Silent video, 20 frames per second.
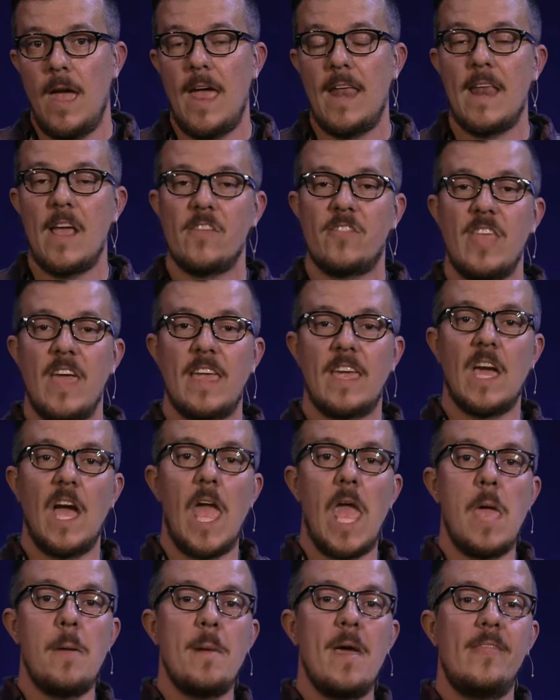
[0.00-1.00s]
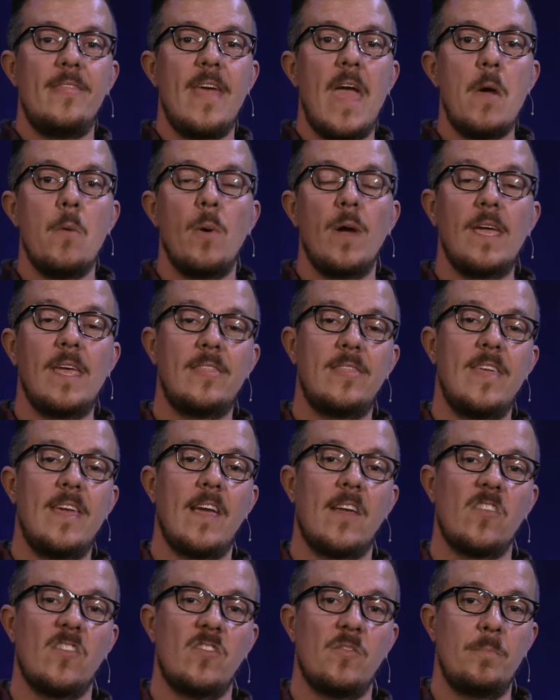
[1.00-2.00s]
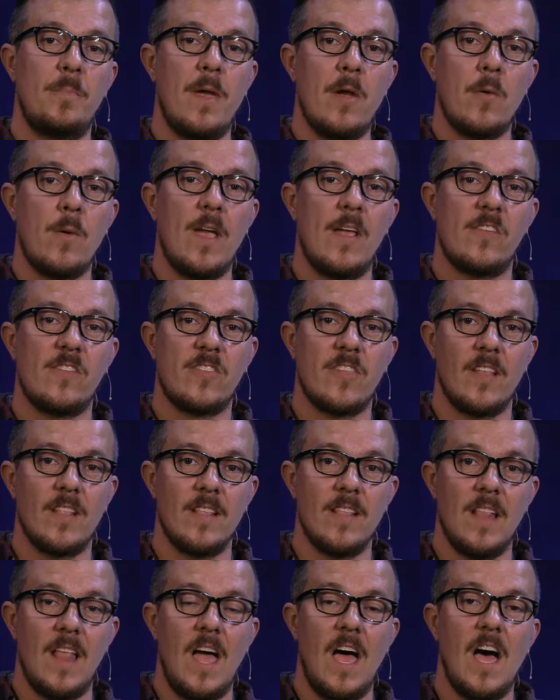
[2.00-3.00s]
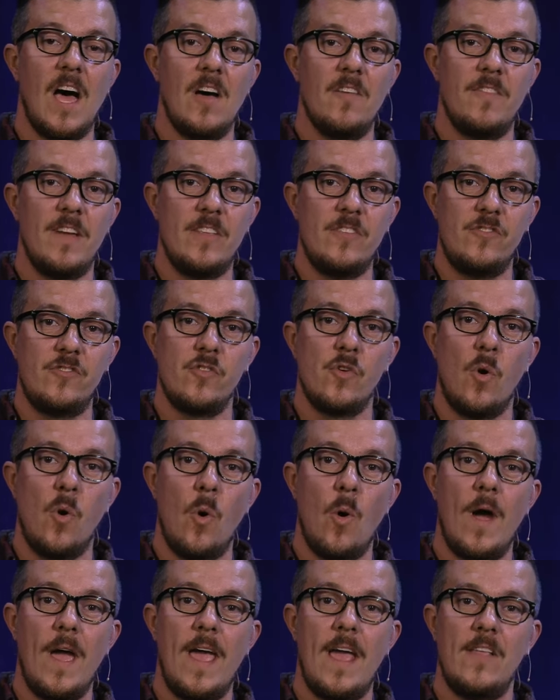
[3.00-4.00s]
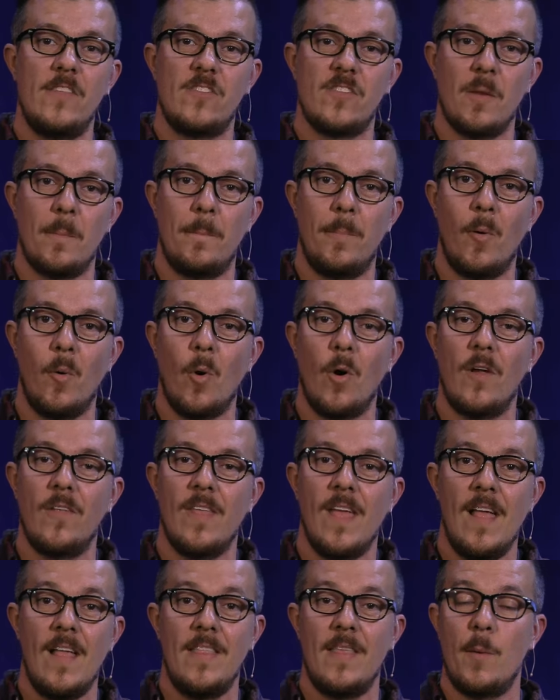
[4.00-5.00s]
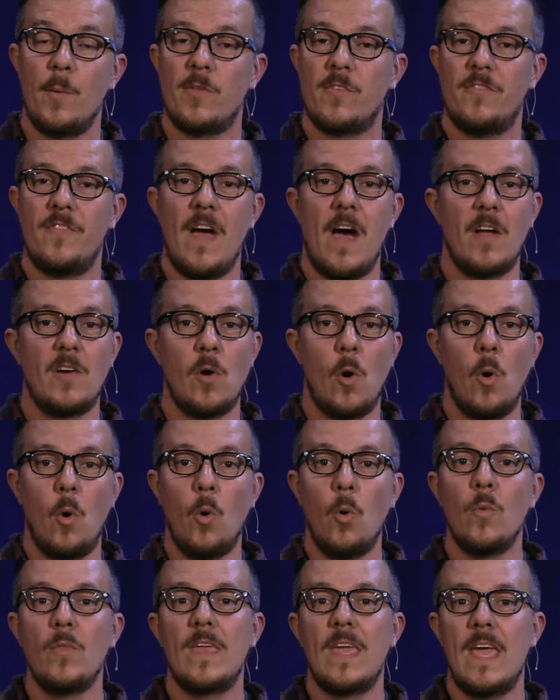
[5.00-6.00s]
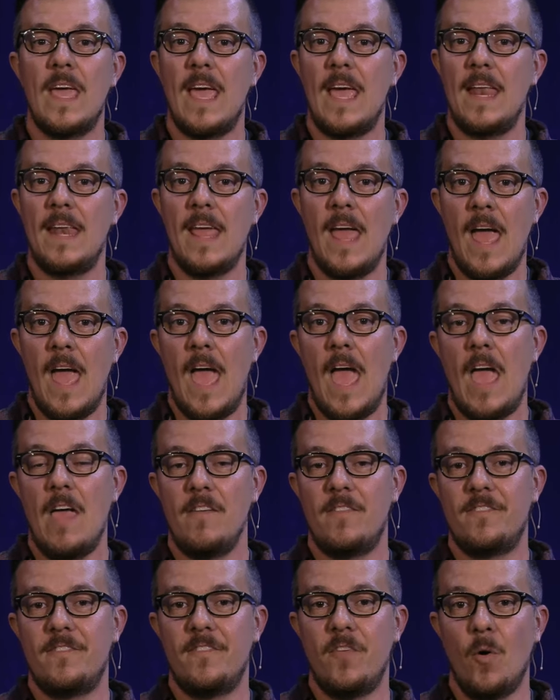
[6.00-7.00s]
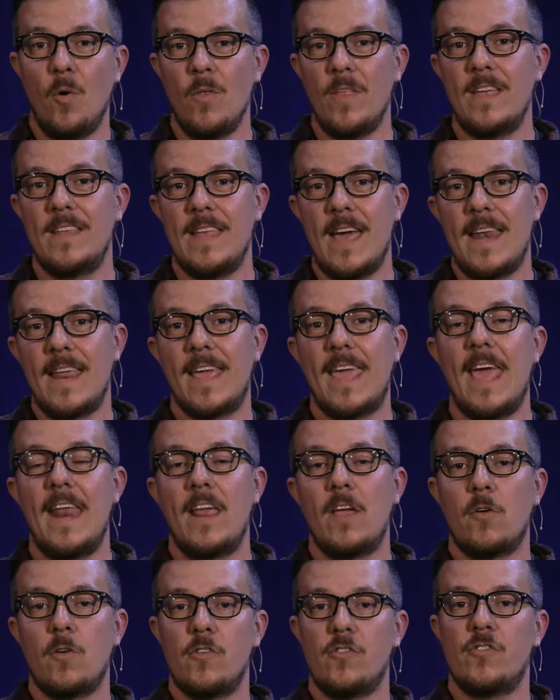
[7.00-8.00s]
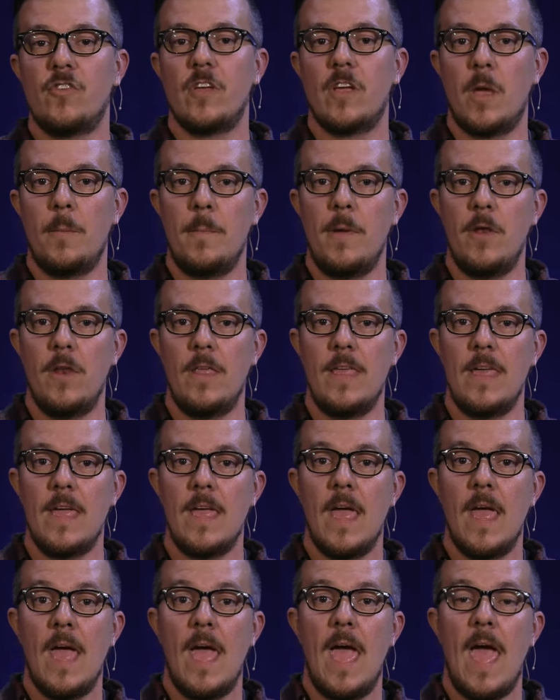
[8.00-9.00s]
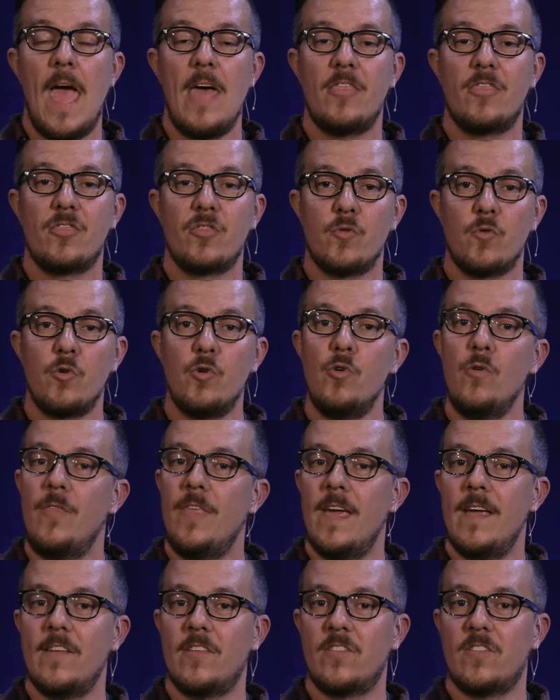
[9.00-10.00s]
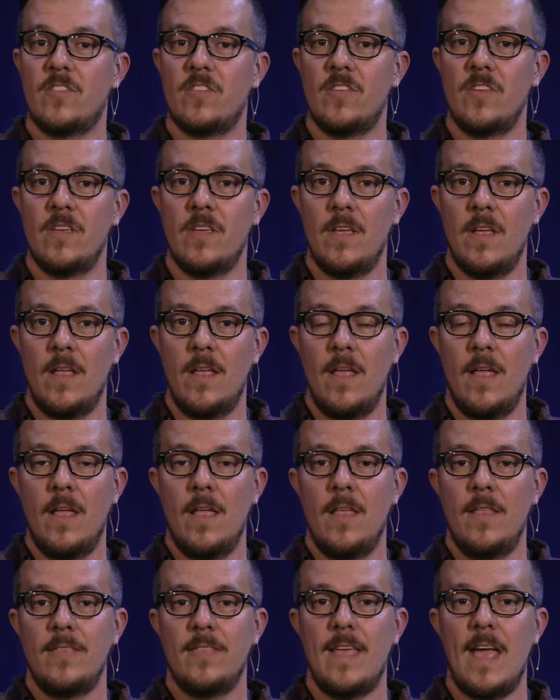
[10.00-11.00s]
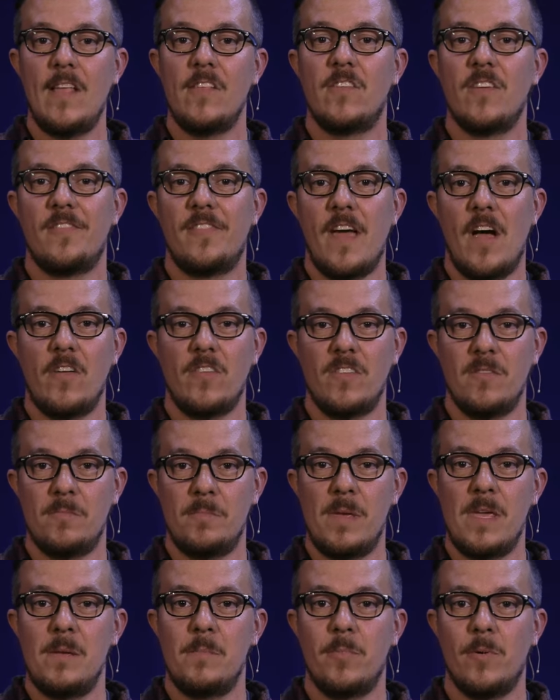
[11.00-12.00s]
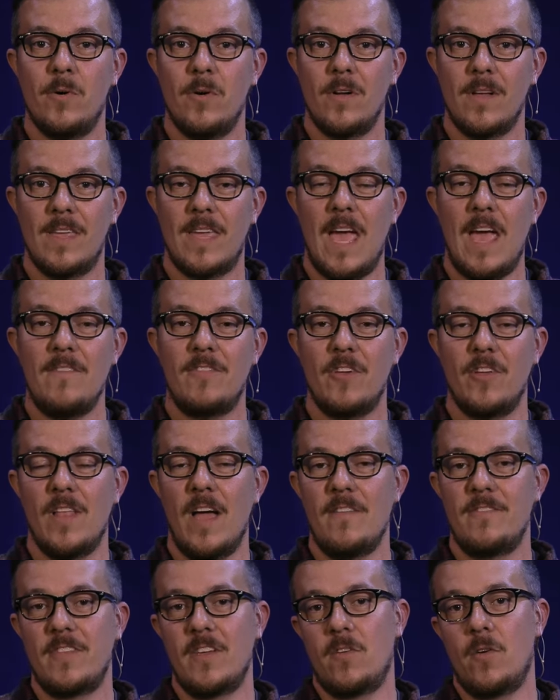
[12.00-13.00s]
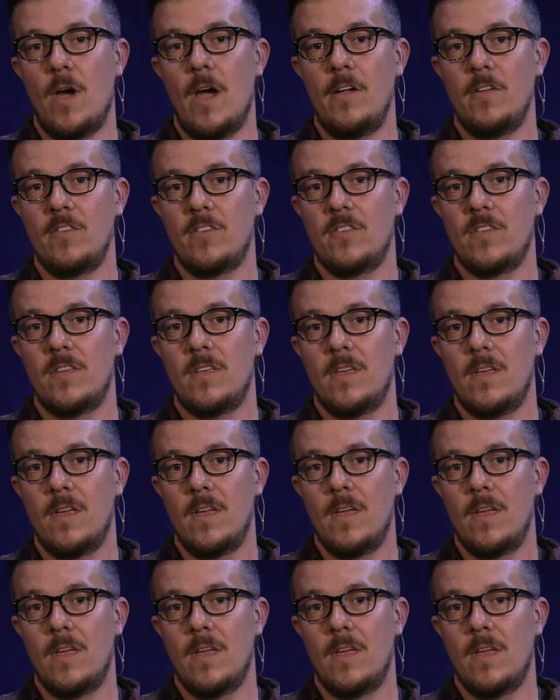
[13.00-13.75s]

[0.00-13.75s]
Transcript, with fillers: And as they came in, they would get the experience, the love and joy and support that was found only in a fully dedicated Christian community. And through this, tens of thousands of people gave their life to Christ.